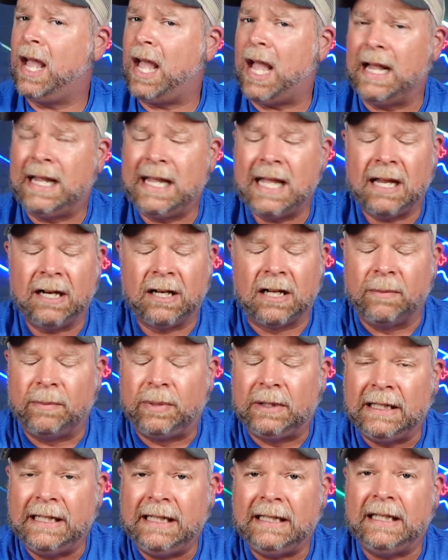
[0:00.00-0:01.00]
Again,
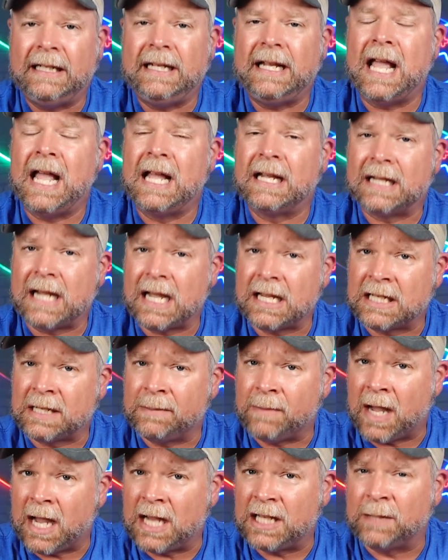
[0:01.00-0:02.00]
completely
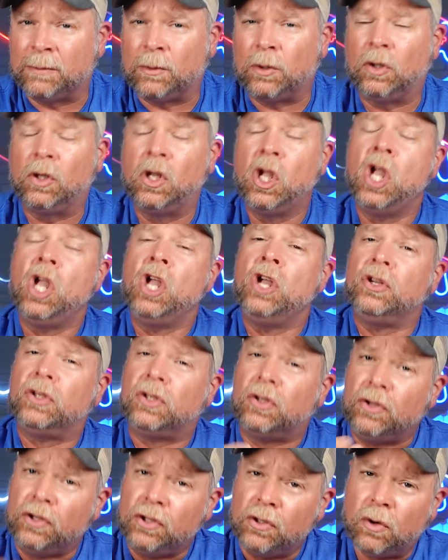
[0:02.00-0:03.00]
customizable
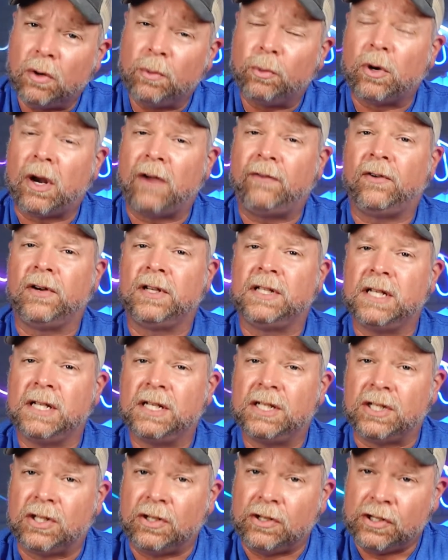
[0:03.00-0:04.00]
to your
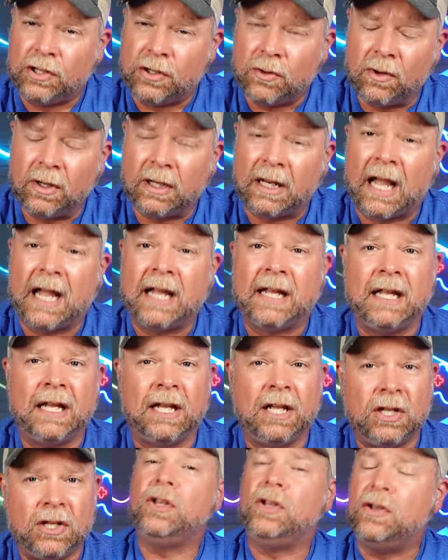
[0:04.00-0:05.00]
preferences, to your liking.